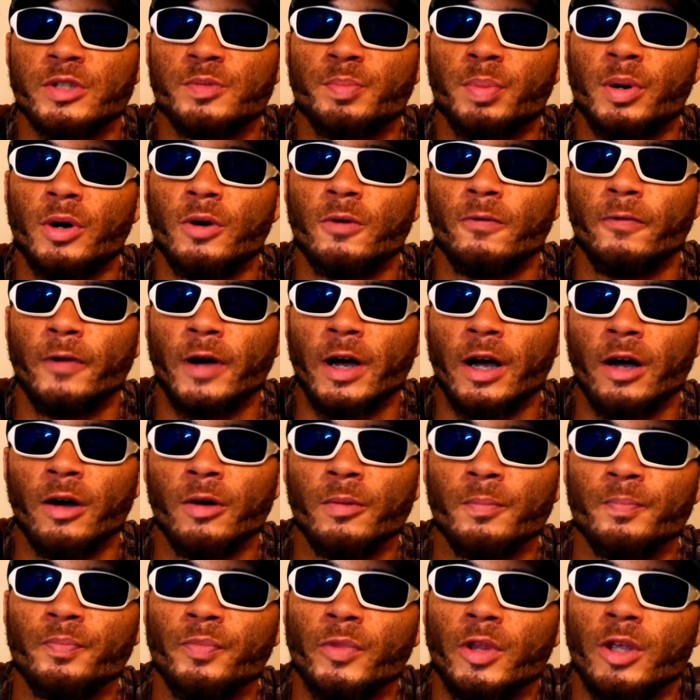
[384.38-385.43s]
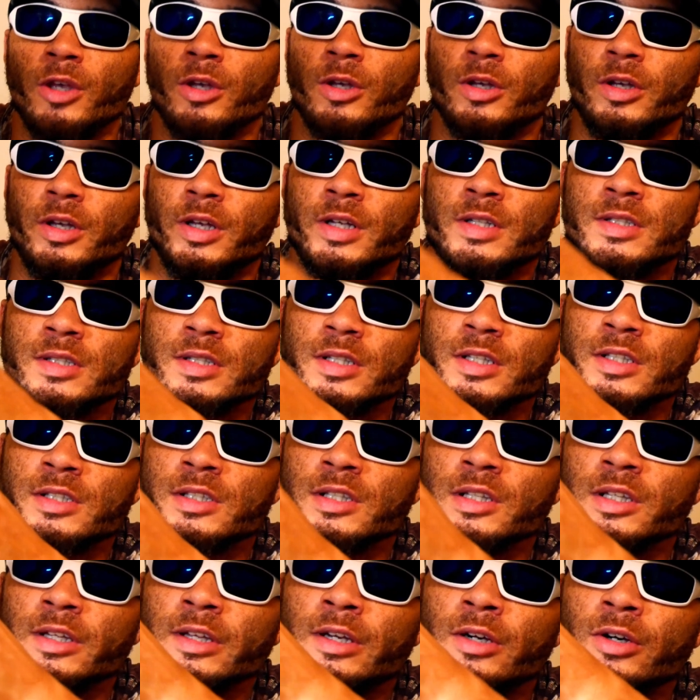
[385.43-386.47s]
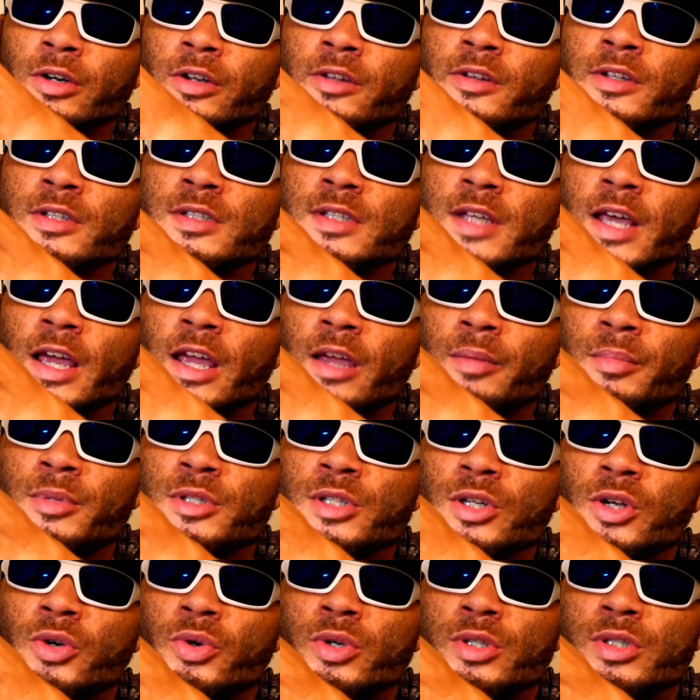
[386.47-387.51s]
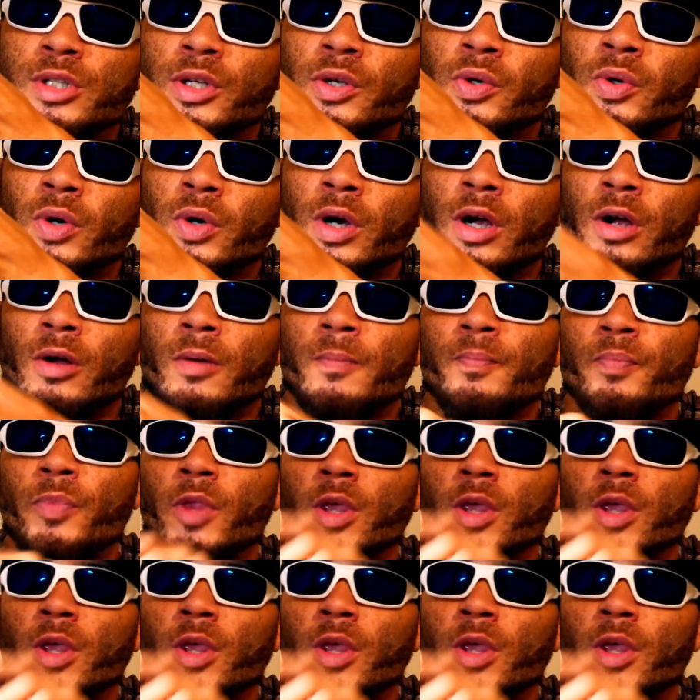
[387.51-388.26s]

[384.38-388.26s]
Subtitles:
as profile. It's literally the same as a Christie craw,